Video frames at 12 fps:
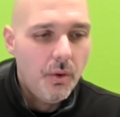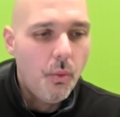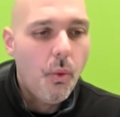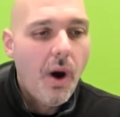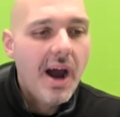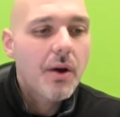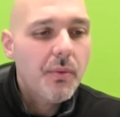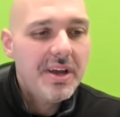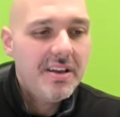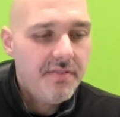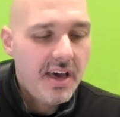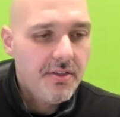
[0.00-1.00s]
Why are we
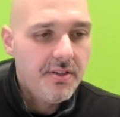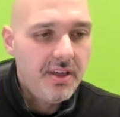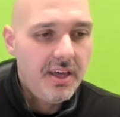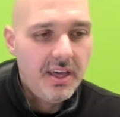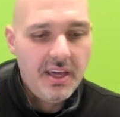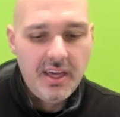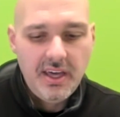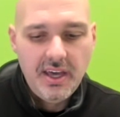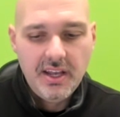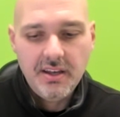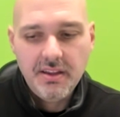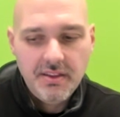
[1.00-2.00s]
investing
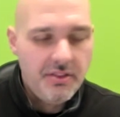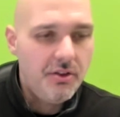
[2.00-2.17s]
in